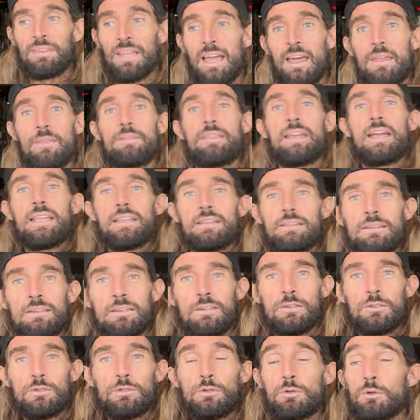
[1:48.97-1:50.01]
And then
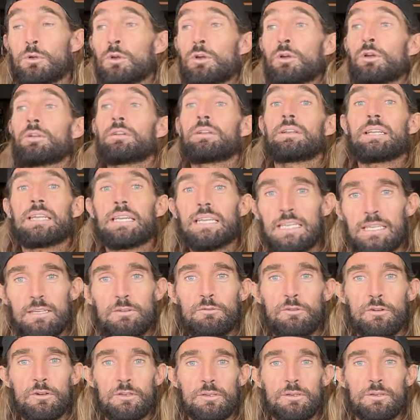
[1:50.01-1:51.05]
you couldn't
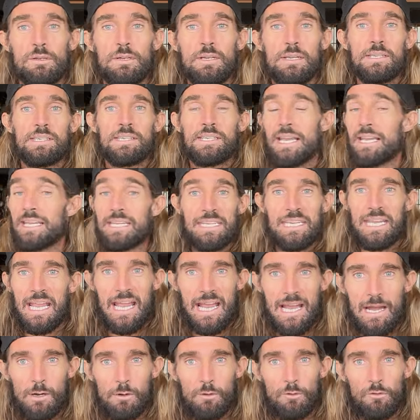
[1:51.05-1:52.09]
even say get
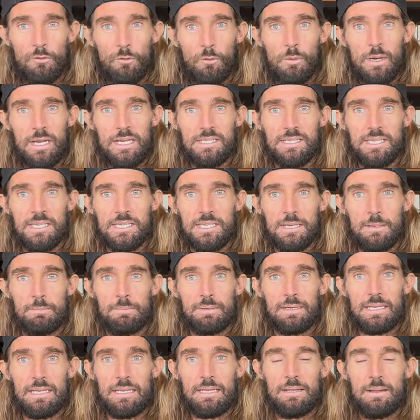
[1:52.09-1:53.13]
out of the way to
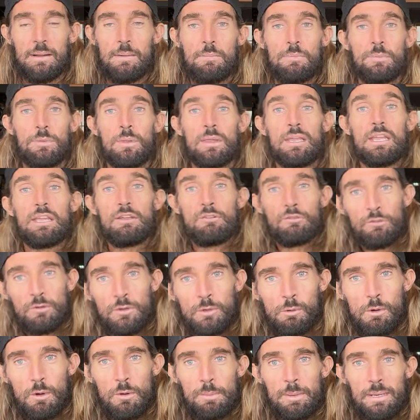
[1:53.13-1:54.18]
somebody if
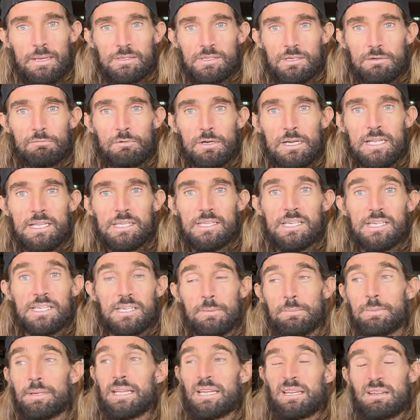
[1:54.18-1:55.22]
you were about to run into
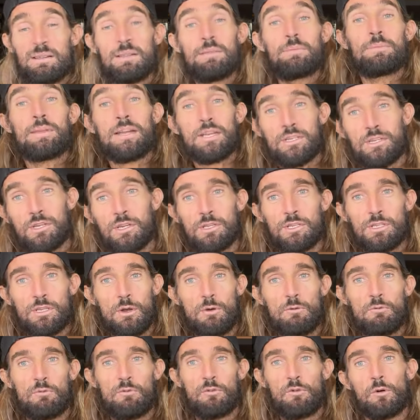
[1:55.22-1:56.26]
somebody. That's your
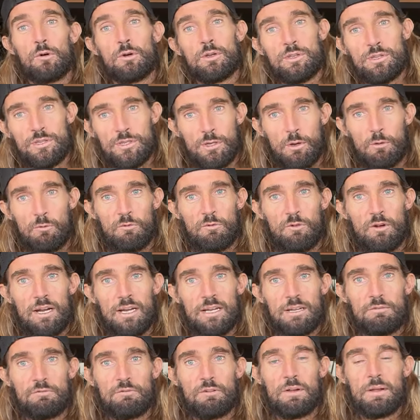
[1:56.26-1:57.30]
zone four and zone
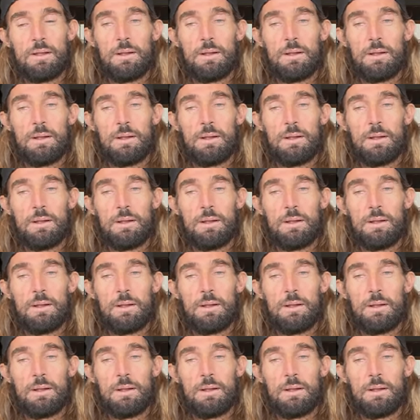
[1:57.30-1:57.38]
five.